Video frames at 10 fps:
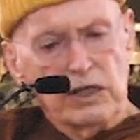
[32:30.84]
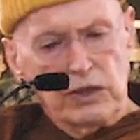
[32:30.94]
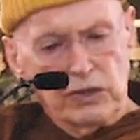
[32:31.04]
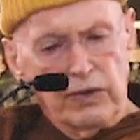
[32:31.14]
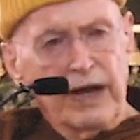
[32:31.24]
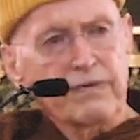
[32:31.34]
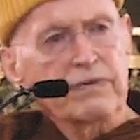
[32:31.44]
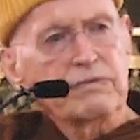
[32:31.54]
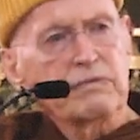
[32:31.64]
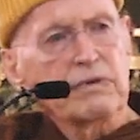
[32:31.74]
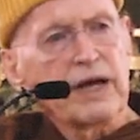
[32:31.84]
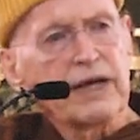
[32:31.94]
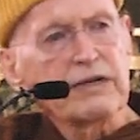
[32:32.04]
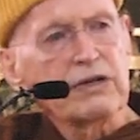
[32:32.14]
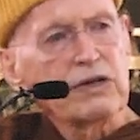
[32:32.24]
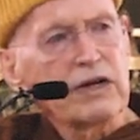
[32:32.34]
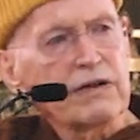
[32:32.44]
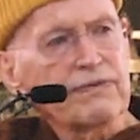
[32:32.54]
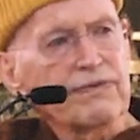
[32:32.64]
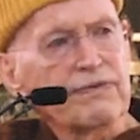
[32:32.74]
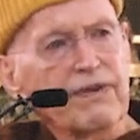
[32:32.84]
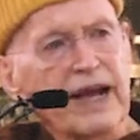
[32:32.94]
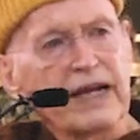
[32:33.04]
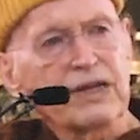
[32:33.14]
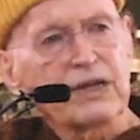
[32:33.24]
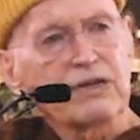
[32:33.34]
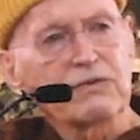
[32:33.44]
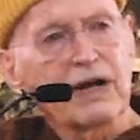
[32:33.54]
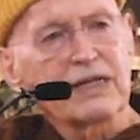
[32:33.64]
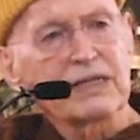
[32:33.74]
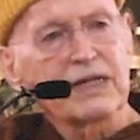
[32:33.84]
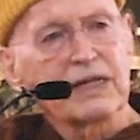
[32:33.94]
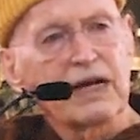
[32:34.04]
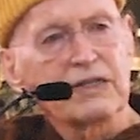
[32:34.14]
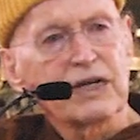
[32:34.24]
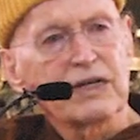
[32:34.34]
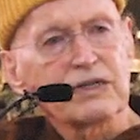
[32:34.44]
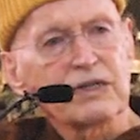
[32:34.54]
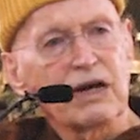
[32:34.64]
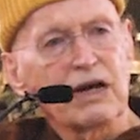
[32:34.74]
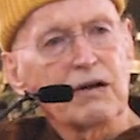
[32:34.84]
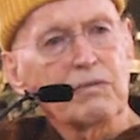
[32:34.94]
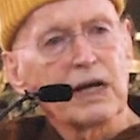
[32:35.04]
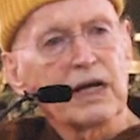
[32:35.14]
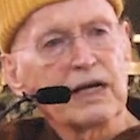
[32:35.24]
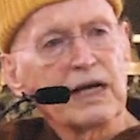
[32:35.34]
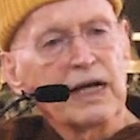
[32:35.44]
So I had a lot of faith and trust in Ajahn Chah, but